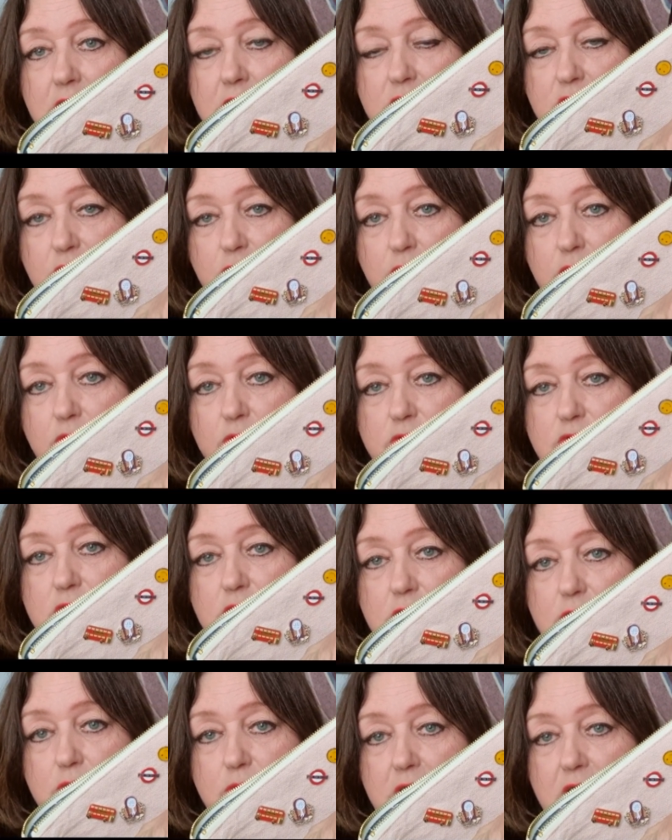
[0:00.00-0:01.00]
It's
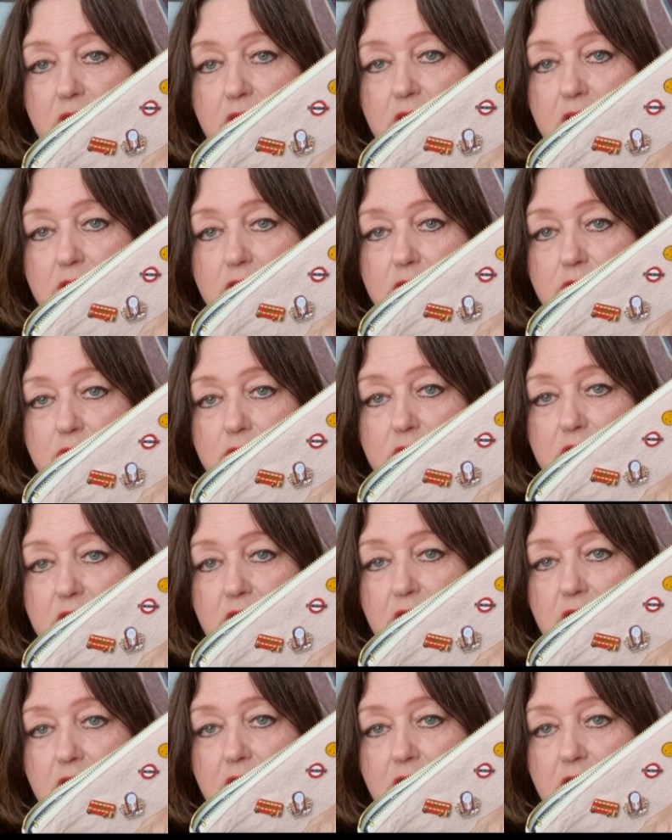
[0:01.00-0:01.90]
also what I really